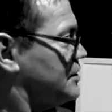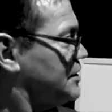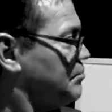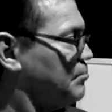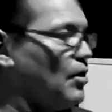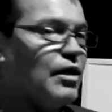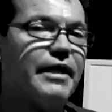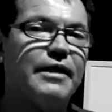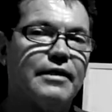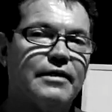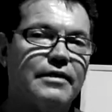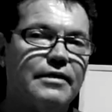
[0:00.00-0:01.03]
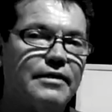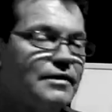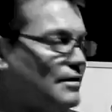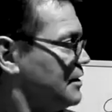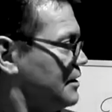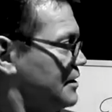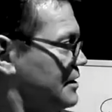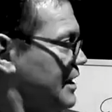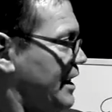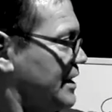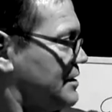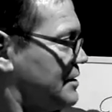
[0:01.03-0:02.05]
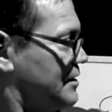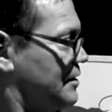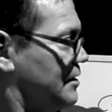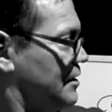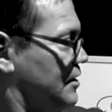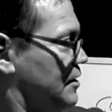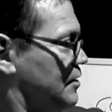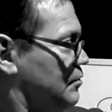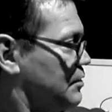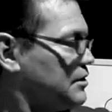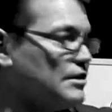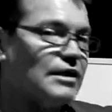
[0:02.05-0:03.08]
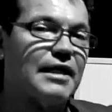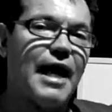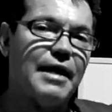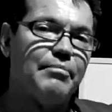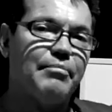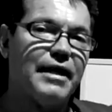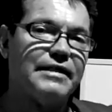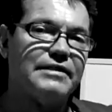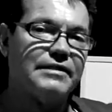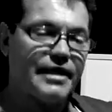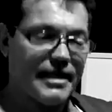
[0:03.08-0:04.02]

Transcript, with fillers: symbolic text, which is a Latin based